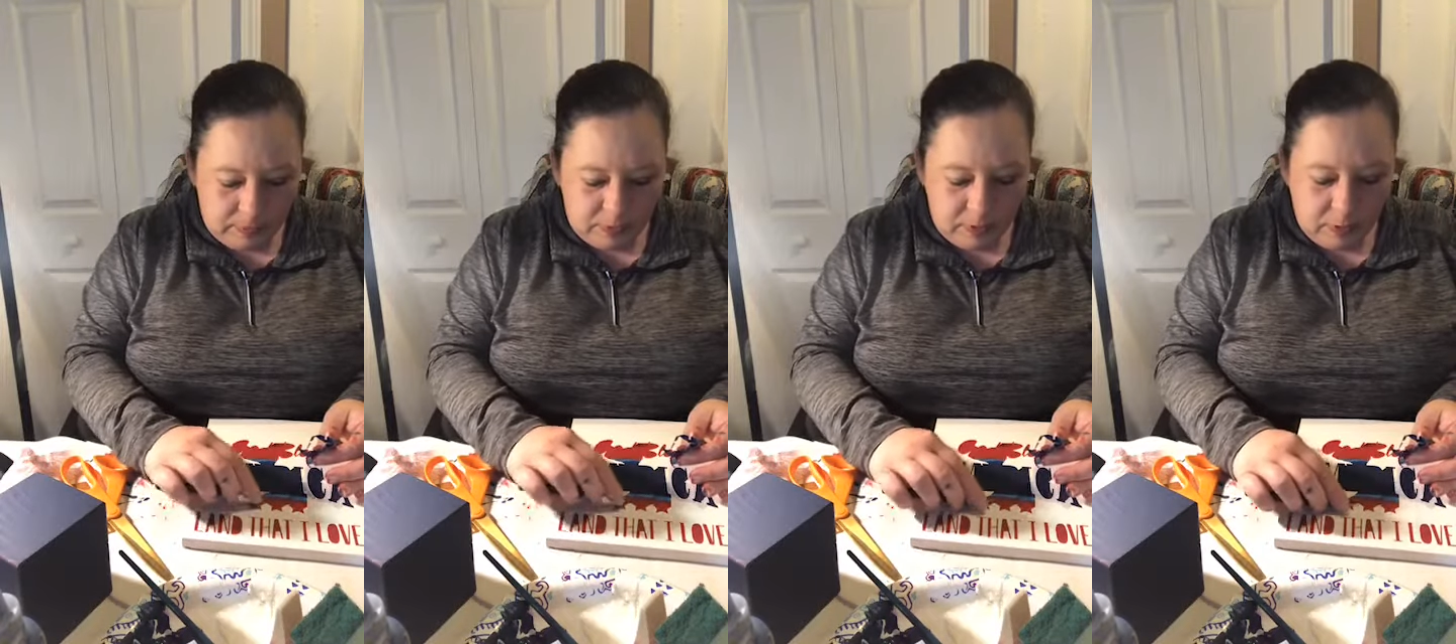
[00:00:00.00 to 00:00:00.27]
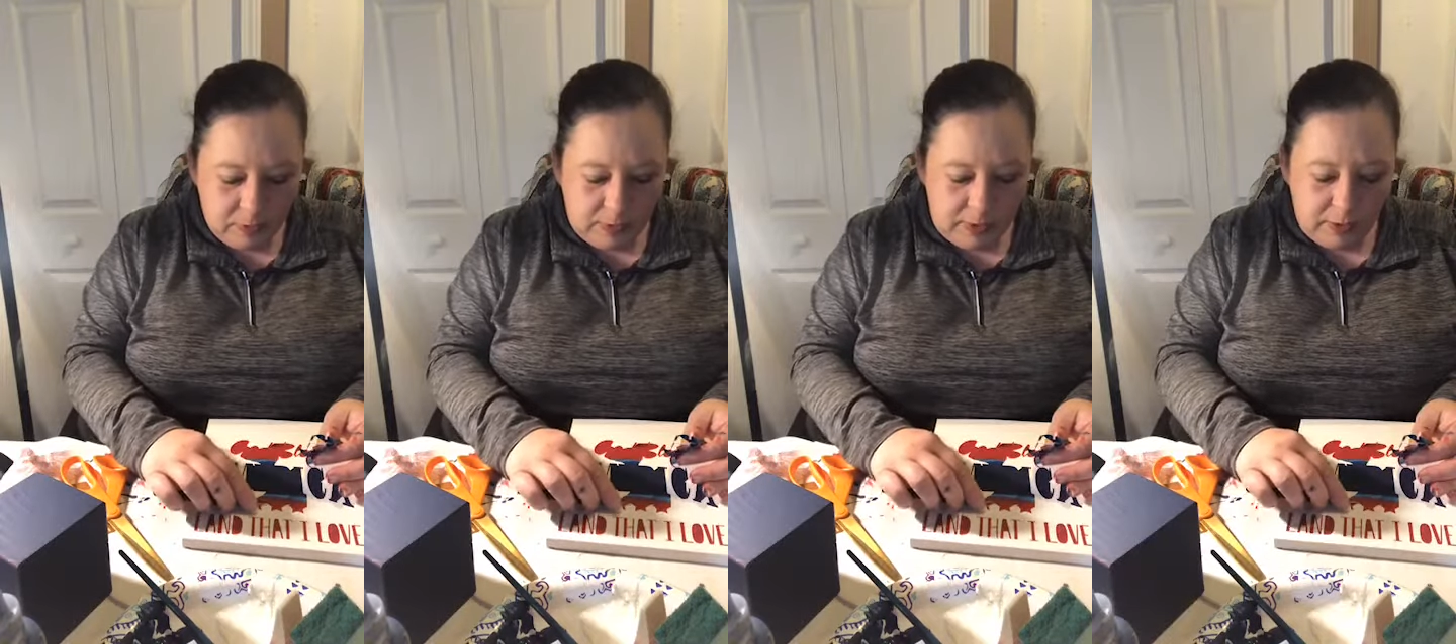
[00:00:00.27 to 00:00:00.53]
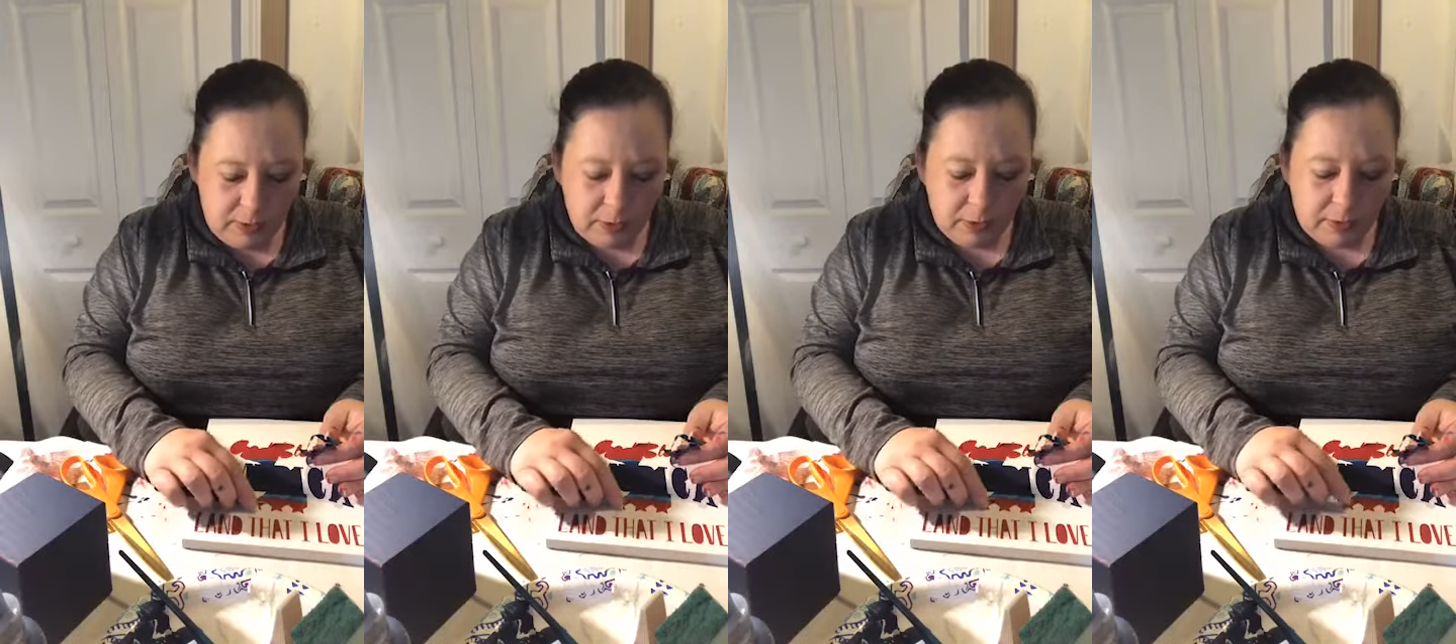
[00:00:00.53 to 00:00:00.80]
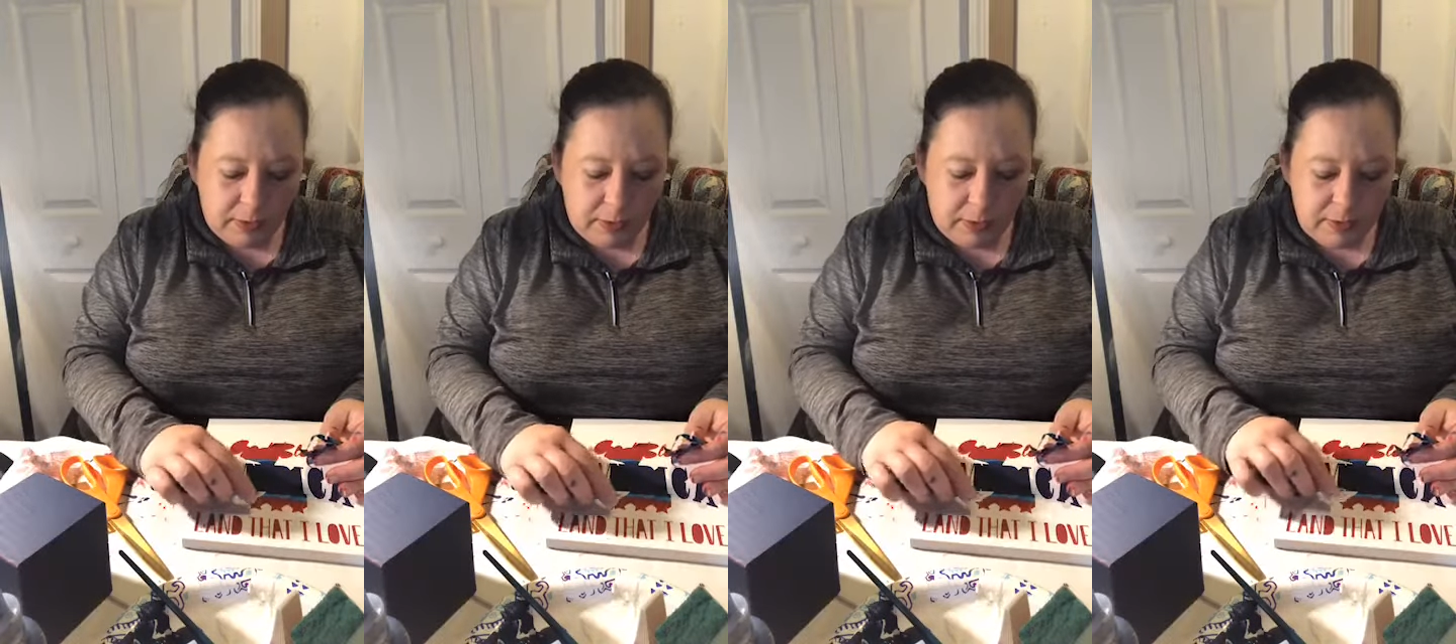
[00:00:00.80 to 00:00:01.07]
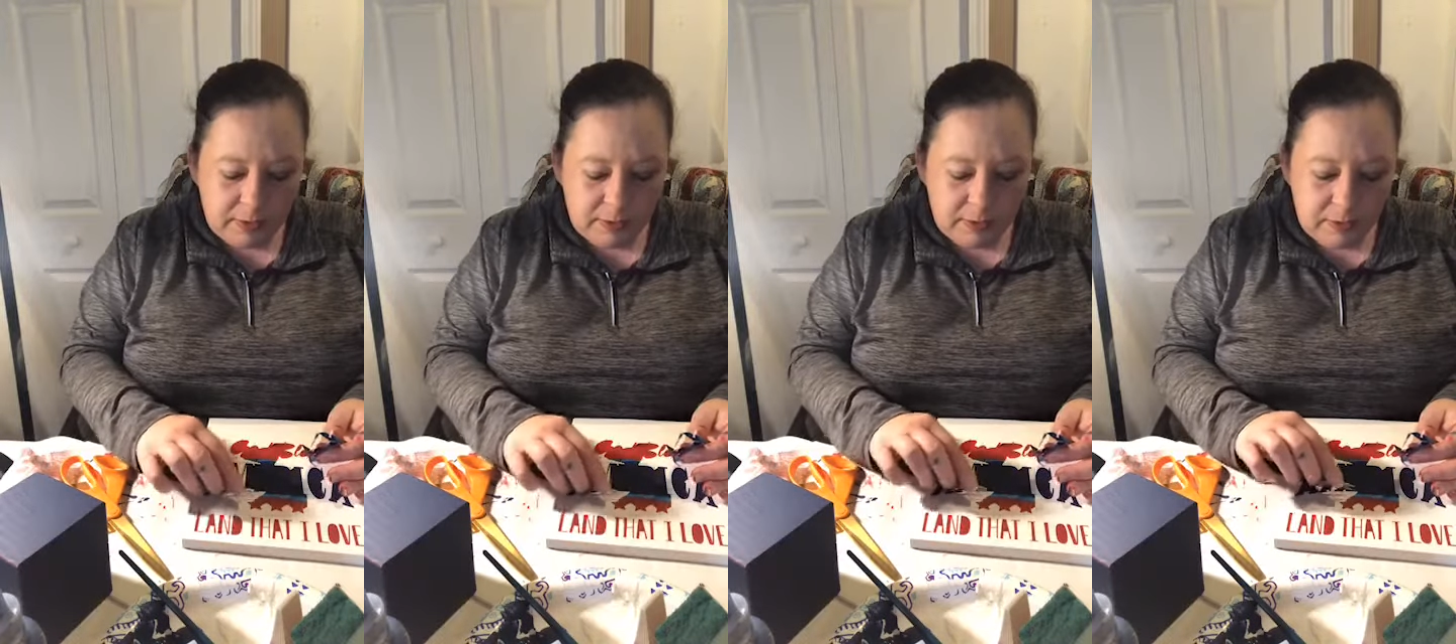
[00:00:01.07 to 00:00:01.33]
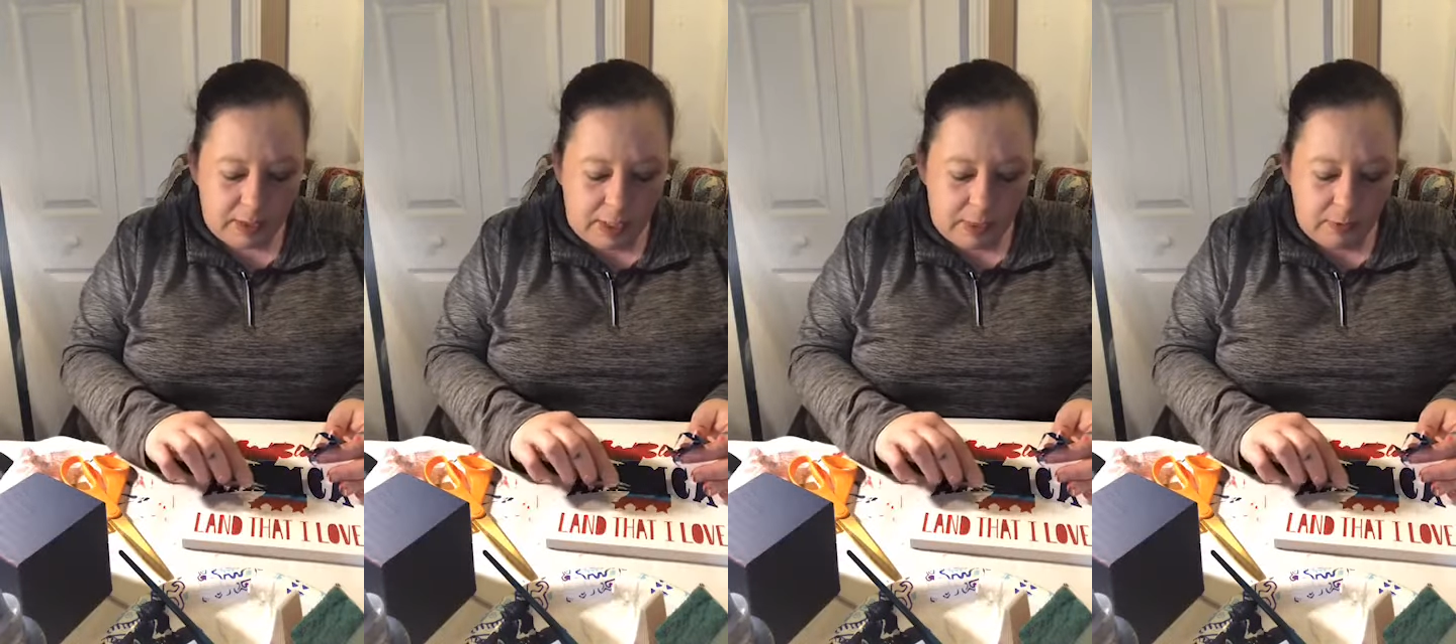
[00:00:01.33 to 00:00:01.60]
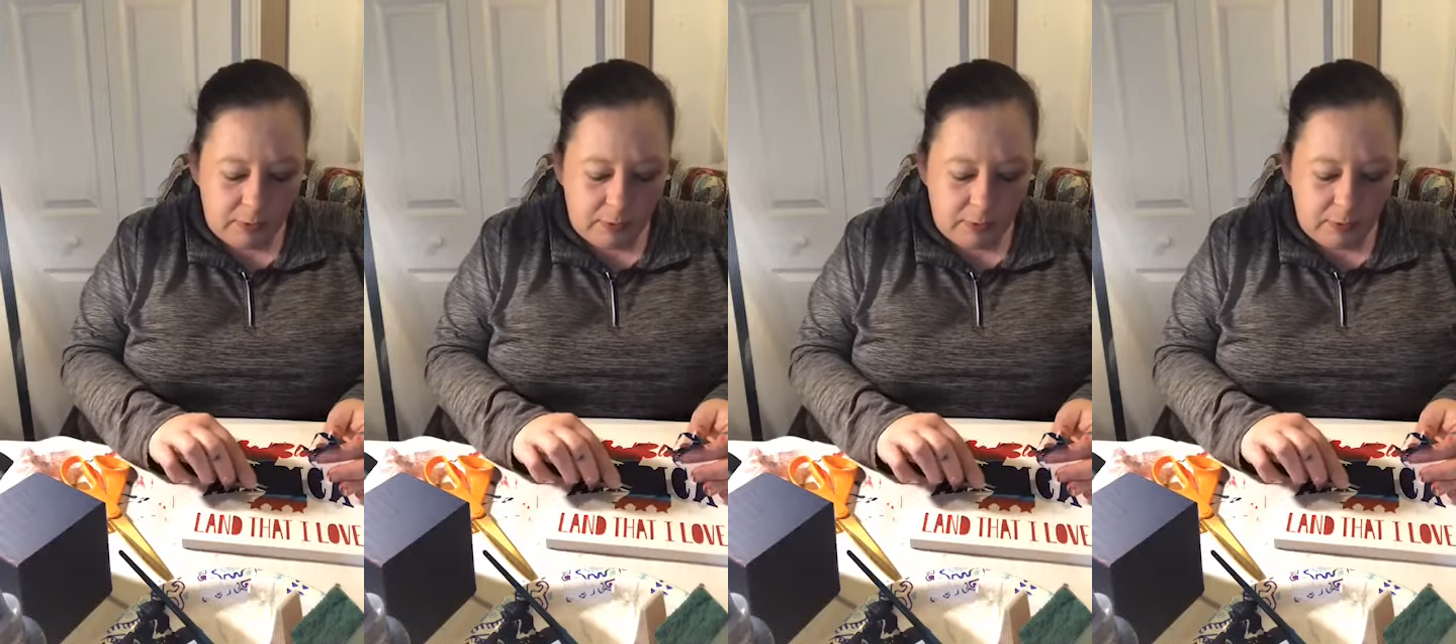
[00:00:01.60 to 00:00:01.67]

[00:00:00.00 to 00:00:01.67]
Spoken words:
So in your kits now,